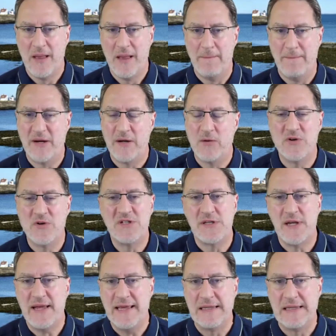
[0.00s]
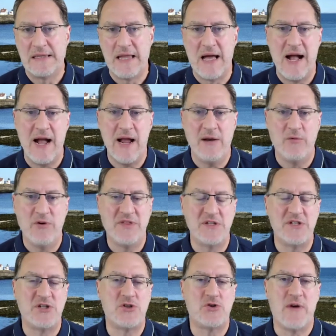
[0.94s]
but it was in line with a
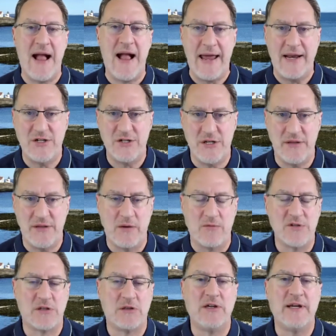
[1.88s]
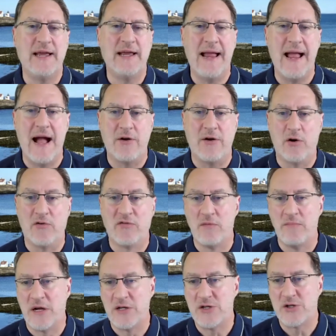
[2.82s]
strategy that was looking out over
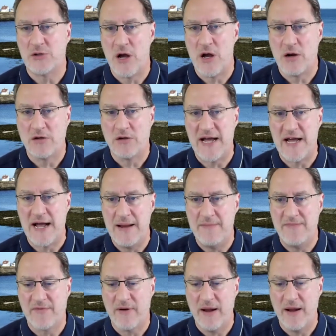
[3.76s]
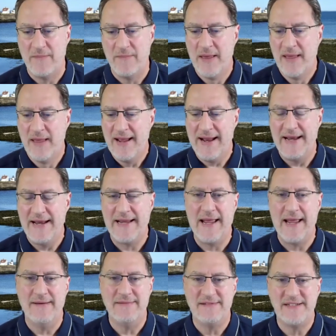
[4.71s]
a much longer time frame. And
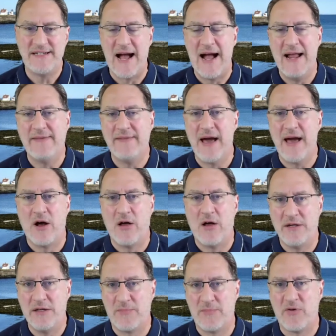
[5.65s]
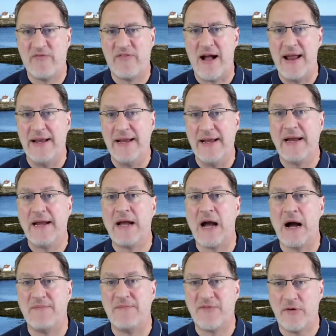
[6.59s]
again, tying that all into providing
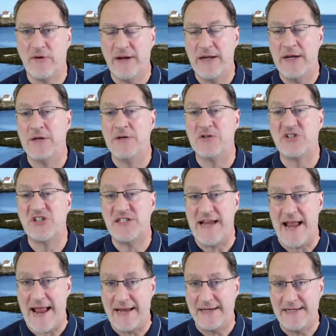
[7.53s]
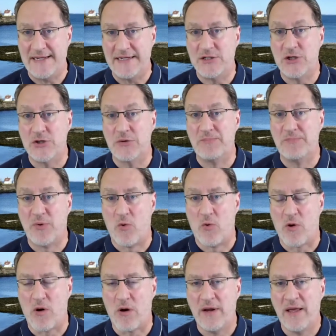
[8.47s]
comfort and understanding to the
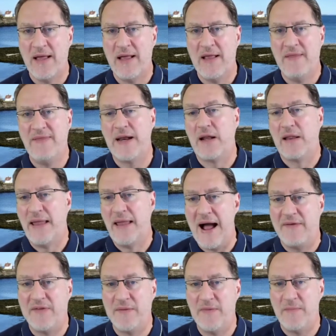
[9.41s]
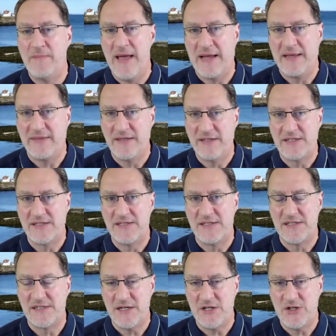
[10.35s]
board that allowed them to make this
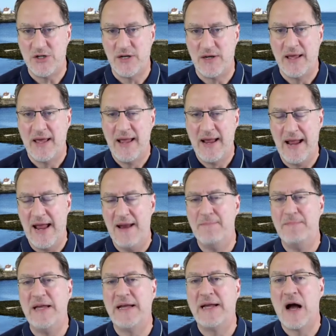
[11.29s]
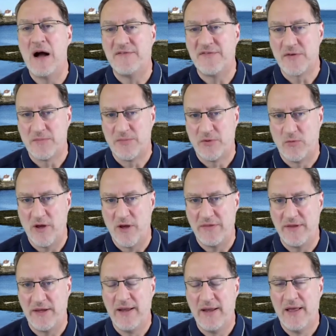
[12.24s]
decision and be comfortable
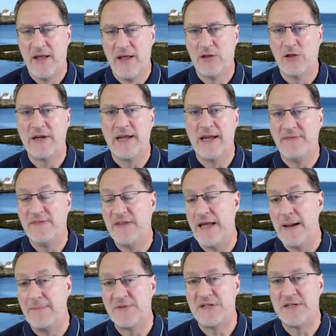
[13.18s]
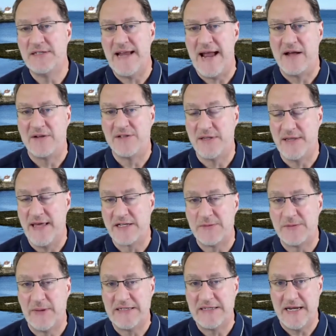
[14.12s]
with it, looking at the ups and downs and the
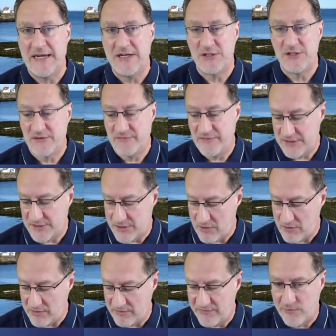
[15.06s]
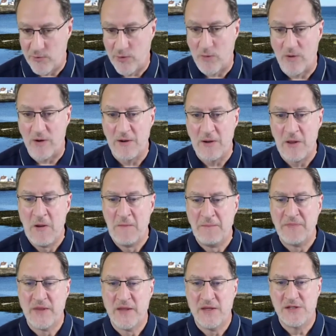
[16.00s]
expectations of this going forward.
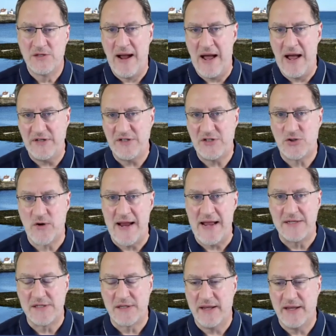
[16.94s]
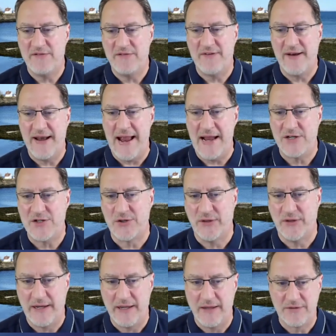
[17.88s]
So how this translated
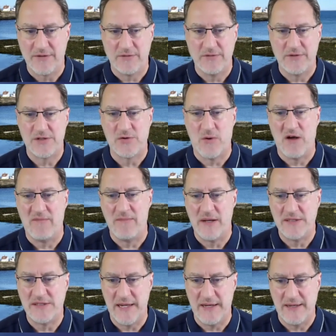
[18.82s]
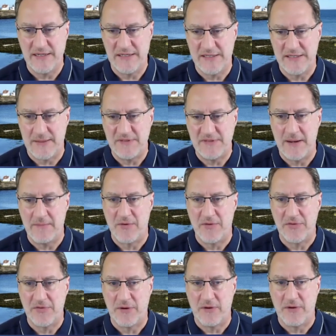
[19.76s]
financially, again, through the 12 months ending September
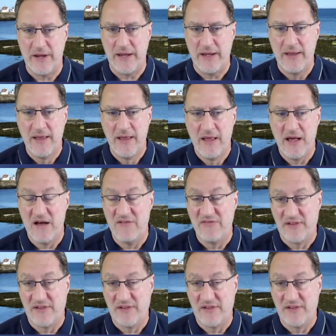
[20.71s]
30 of